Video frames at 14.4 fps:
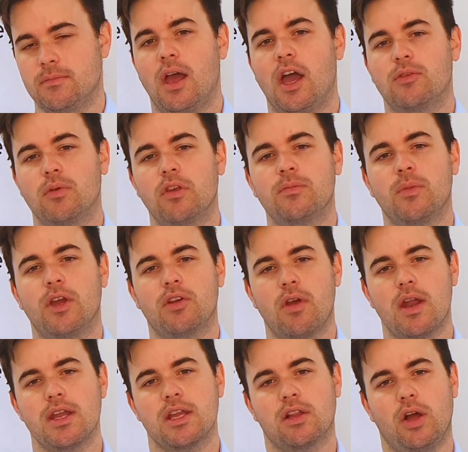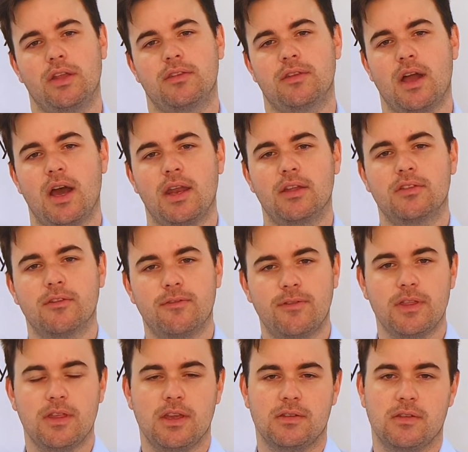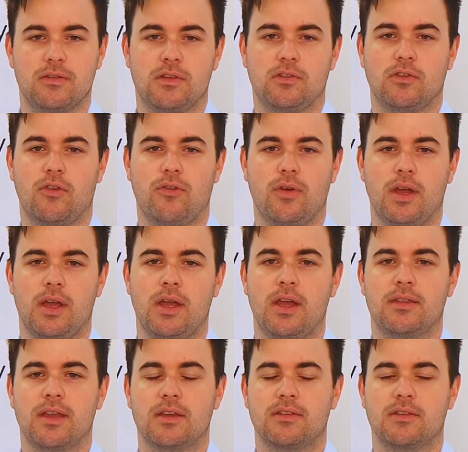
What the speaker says: As well as migrating clients' data to fit the existing software takes a